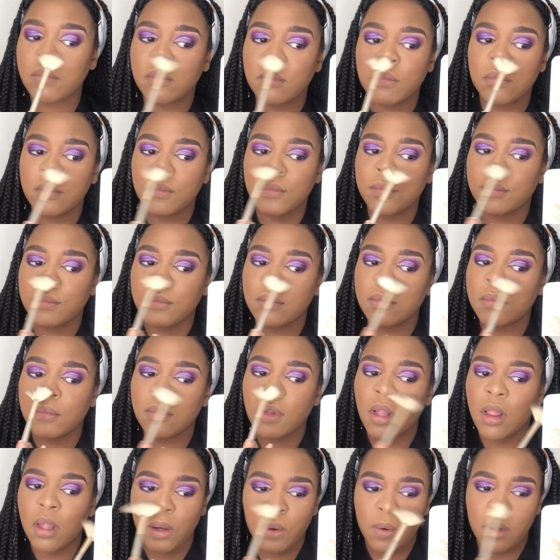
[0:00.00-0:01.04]
I
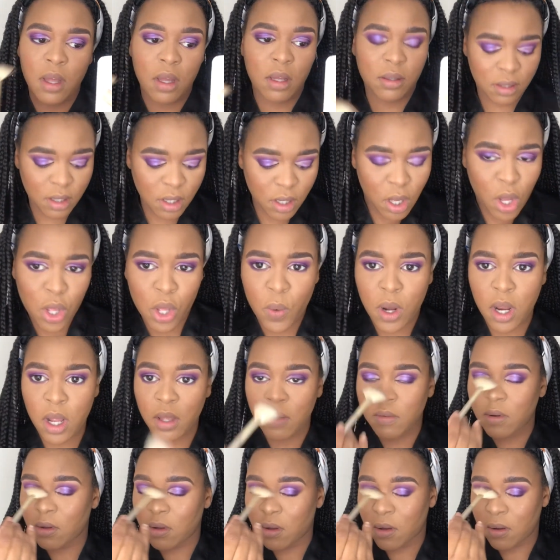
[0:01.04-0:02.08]
honestly don't remember what
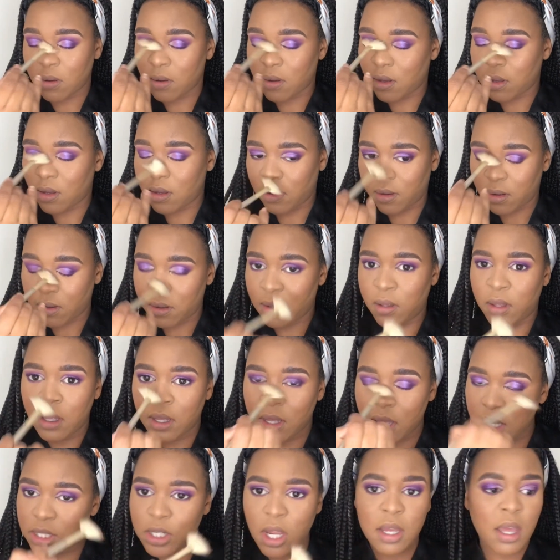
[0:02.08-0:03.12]
song I was dancing
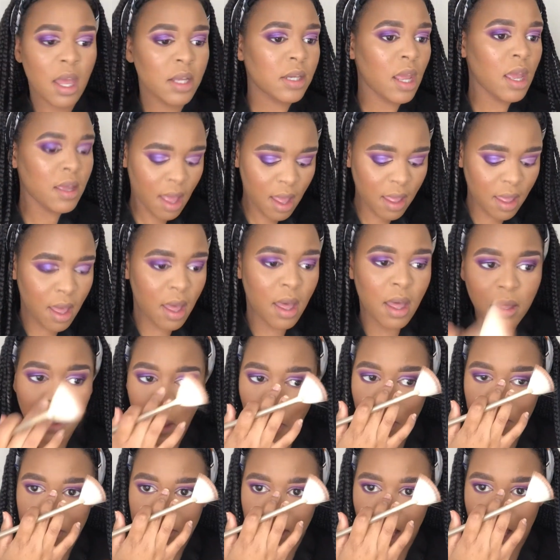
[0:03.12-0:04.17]
to, but
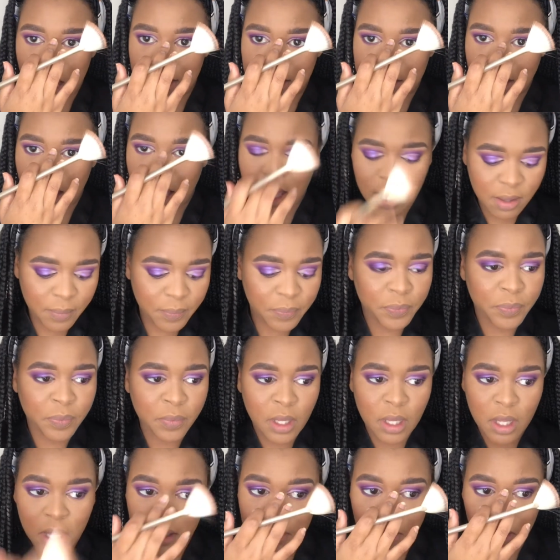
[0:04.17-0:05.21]
anyway, I don't like that
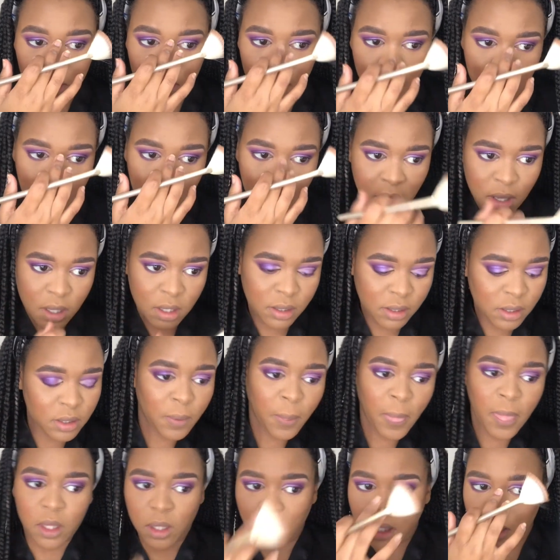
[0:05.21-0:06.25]
super
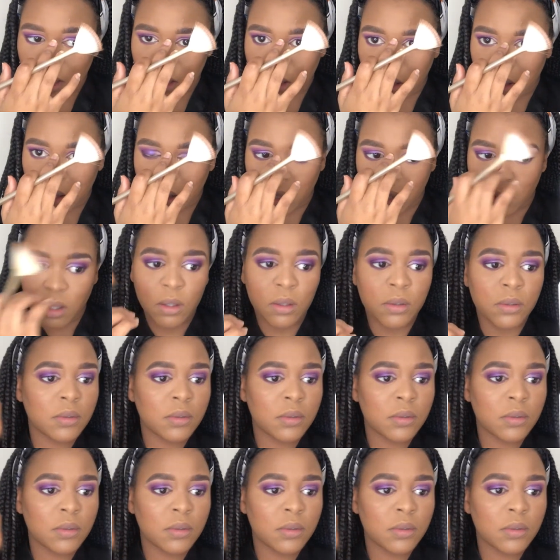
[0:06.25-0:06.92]
highlighted look.